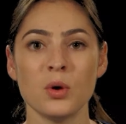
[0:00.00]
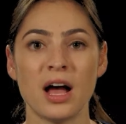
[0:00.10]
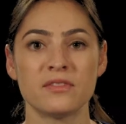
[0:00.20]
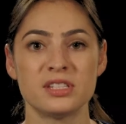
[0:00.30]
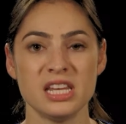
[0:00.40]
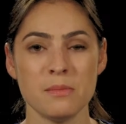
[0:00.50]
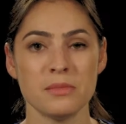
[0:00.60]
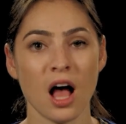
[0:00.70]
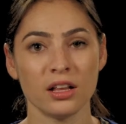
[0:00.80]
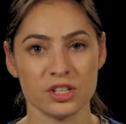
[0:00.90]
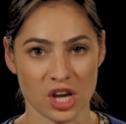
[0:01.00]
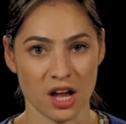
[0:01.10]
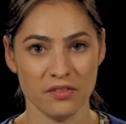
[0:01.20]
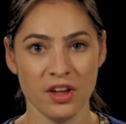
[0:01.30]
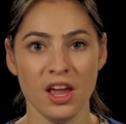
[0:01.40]
you have deep knowledge
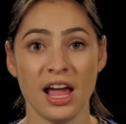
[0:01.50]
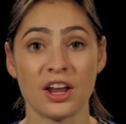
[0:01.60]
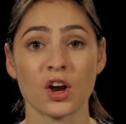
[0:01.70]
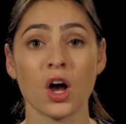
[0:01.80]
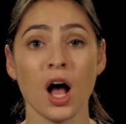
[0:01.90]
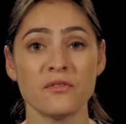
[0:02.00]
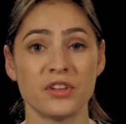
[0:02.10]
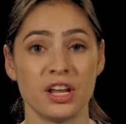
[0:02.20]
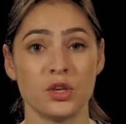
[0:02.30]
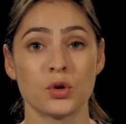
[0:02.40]
of and are confident